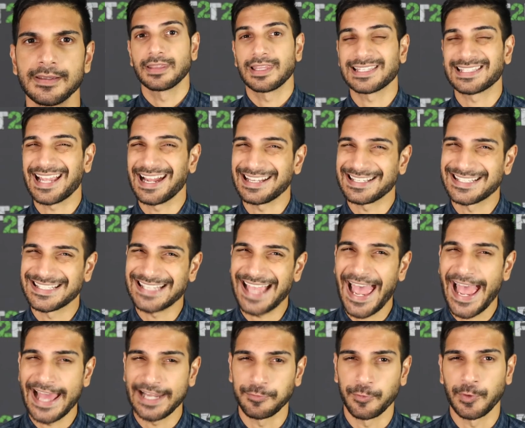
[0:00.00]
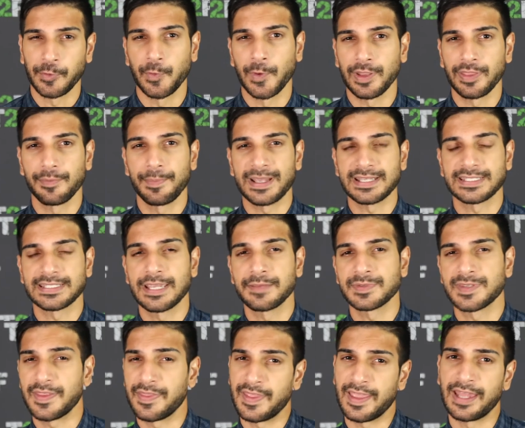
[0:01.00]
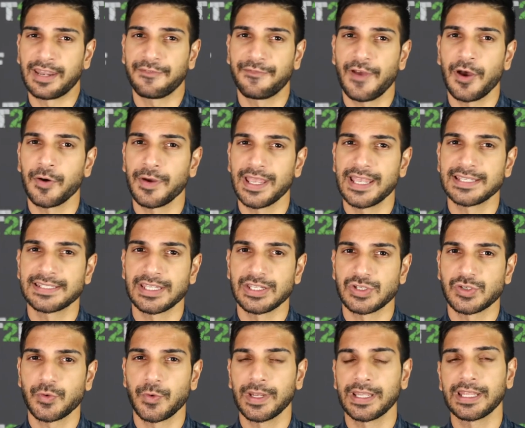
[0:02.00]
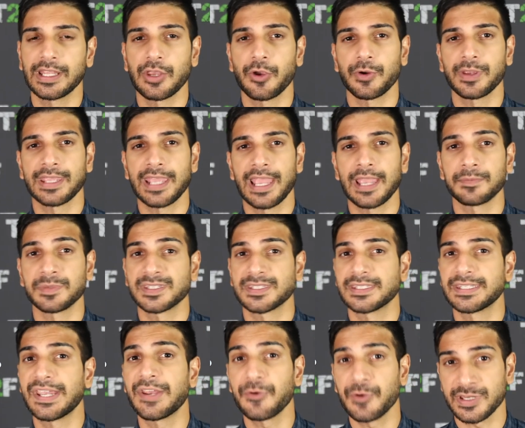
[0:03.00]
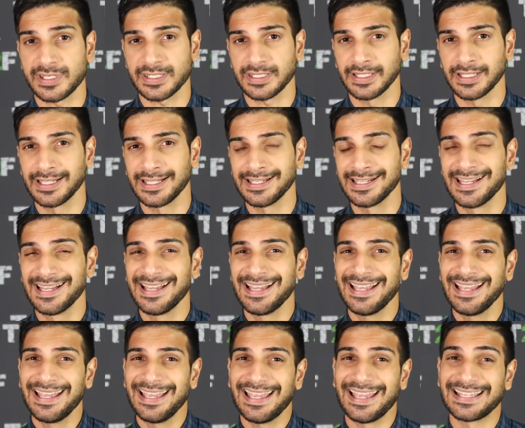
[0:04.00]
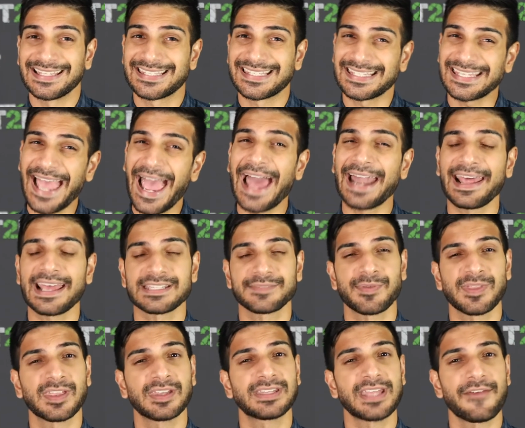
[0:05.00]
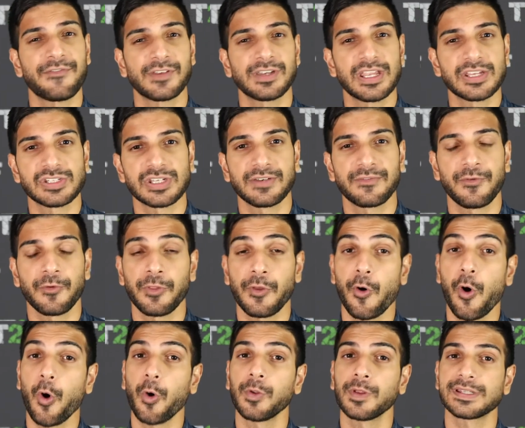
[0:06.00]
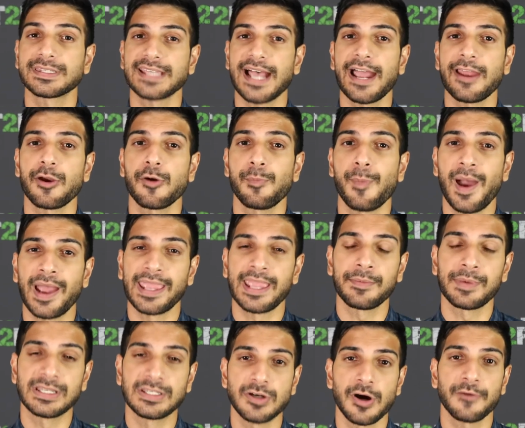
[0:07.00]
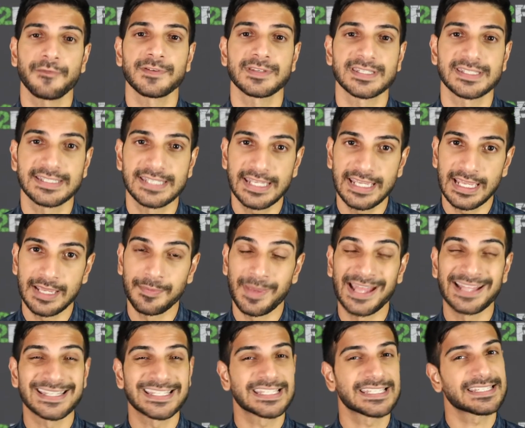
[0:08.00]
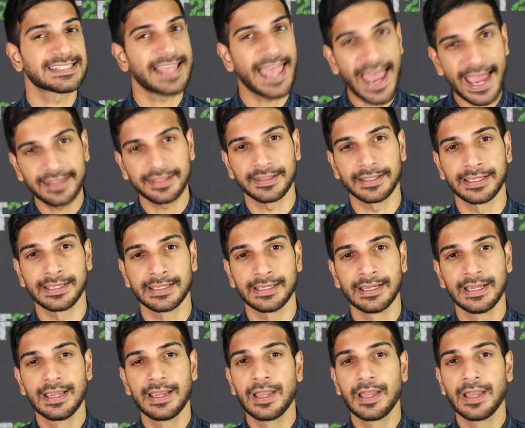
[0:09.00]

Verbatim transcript: That's kind of sad when one of the best teams in the NFL isn't treating your game seriously, and sad has been the definition for the whole entire Miami Dolphins team. And sadly,